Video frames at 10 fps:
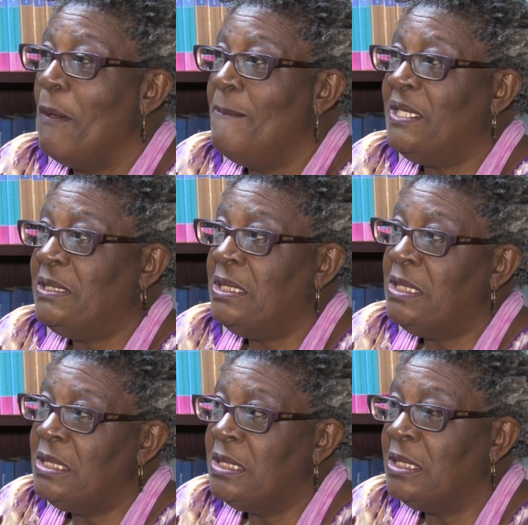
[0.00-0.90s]
but it
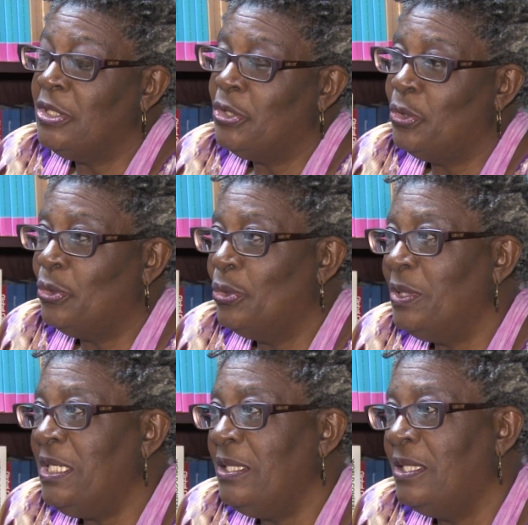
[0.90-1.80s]
is a
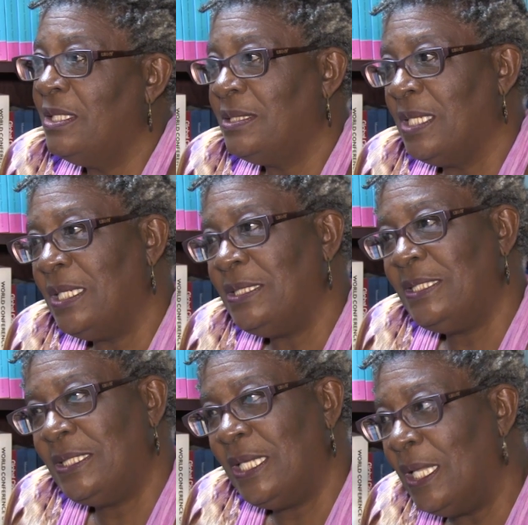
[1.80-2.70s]
story that I
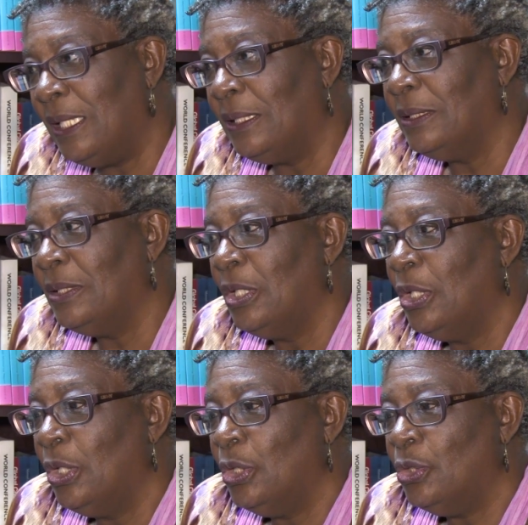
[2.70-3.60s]
tell
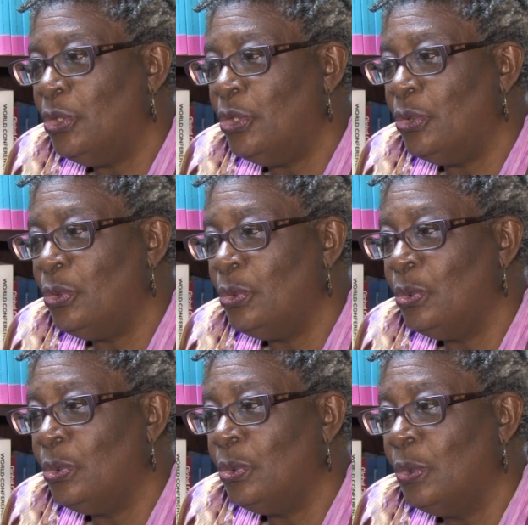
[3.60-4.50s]

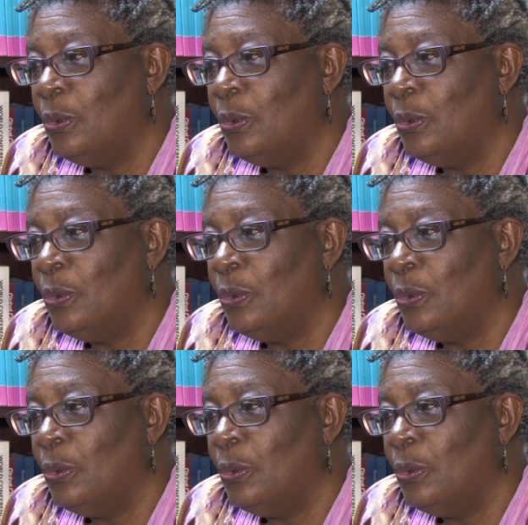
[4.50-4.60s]
to